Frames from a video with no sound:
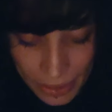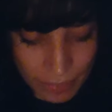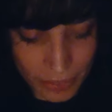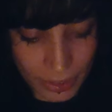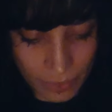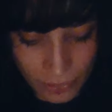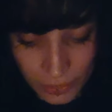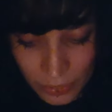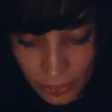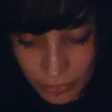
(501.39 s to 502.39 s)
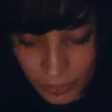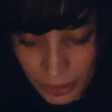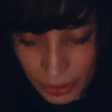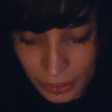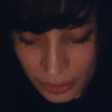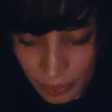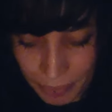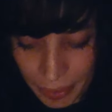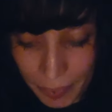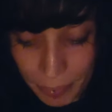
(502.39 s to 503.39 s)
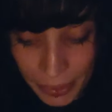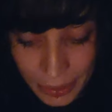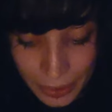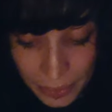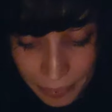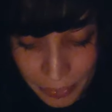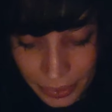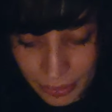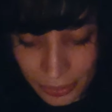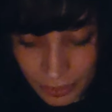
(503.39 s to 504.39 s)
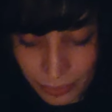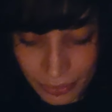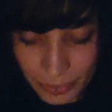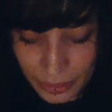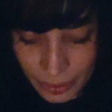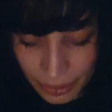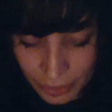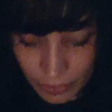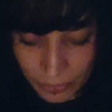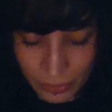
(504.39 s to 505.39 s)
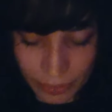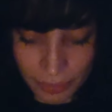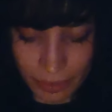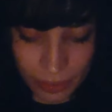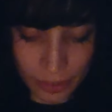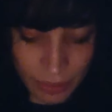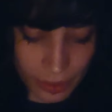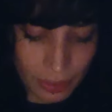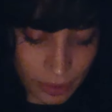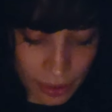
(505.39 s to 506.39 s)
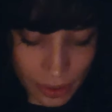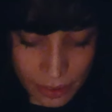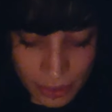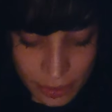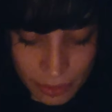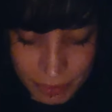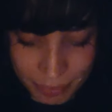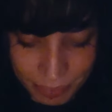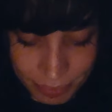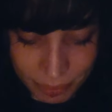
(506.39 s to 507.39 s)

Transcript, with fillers: Have that hard conversation and maybe break up, right? The swords, cutting cords. Um,